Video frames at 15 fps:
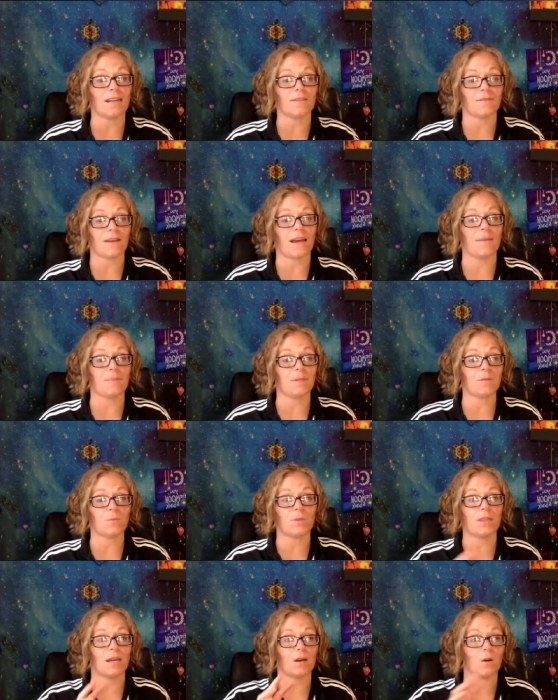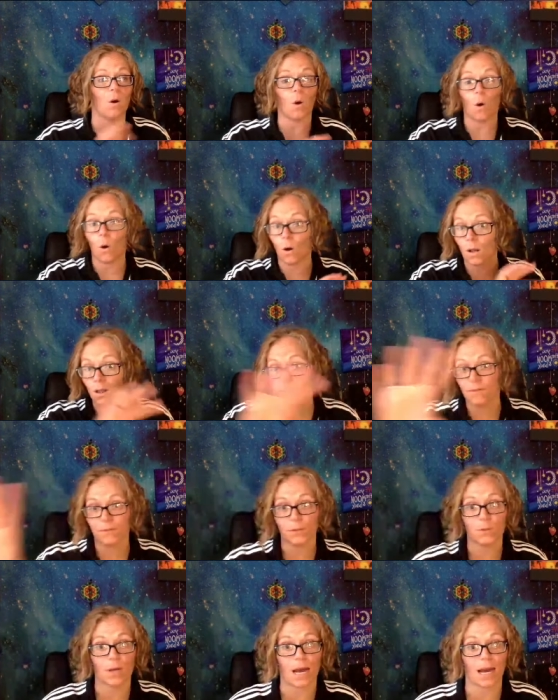have happened without all of
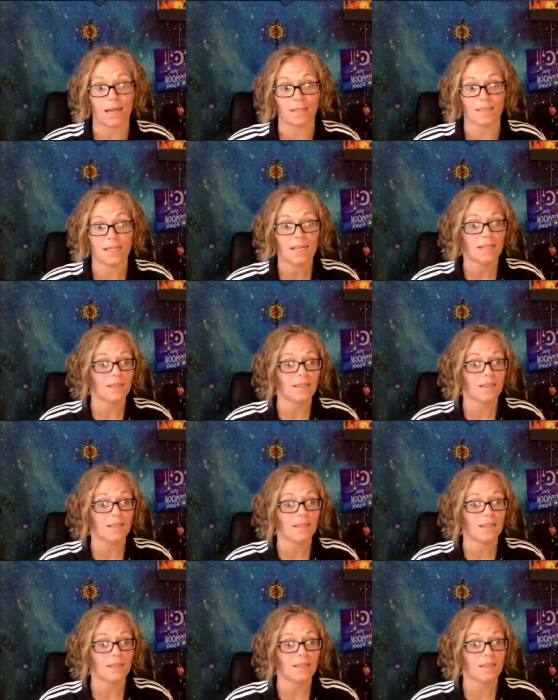you guys.